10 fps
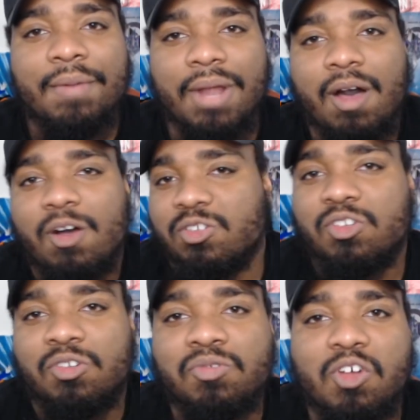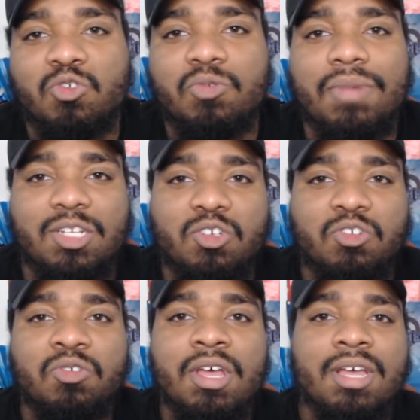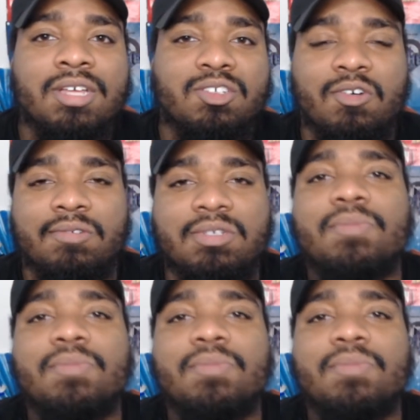But those were my 2. So